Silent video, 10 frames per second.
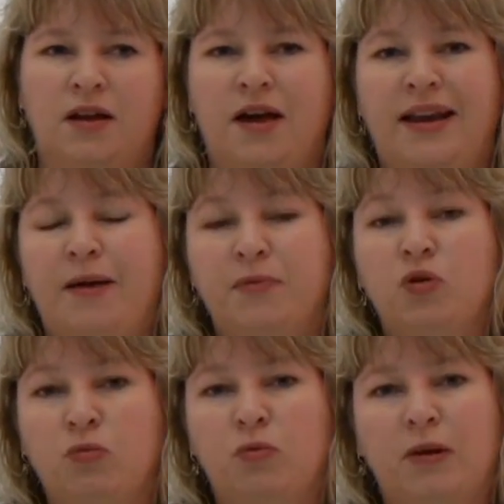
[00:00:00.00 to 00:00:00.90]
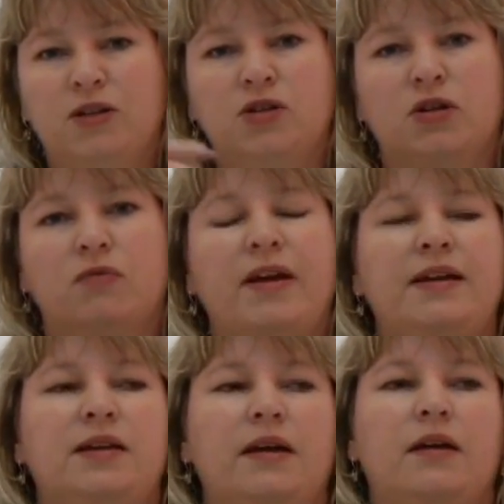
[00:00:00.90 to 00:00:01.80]
an abnormal blood sugar
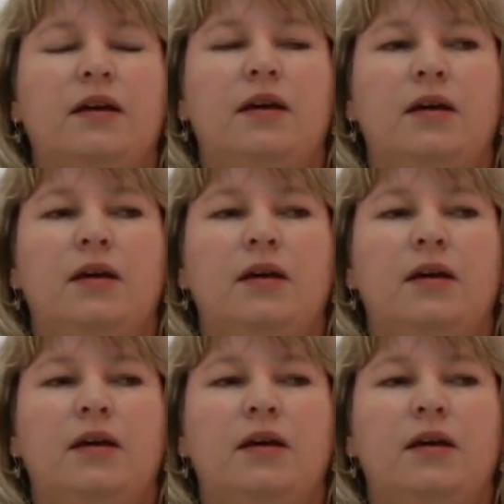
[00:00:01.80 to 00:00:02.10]
reading.